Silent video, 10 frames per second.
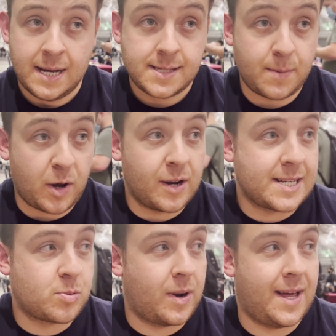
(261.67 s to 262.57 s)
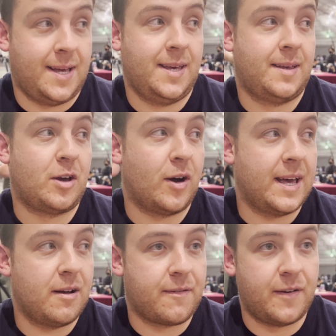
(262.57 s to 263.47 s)
To be honest, when I got
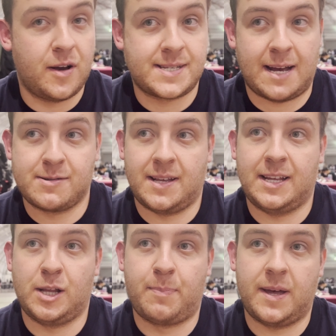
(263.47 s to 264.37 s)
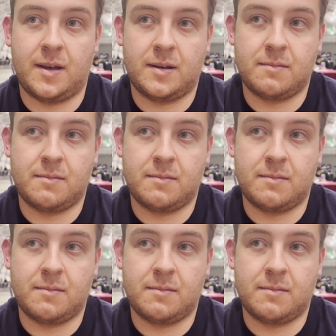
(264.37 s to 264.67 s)
here at first, I was a little bit.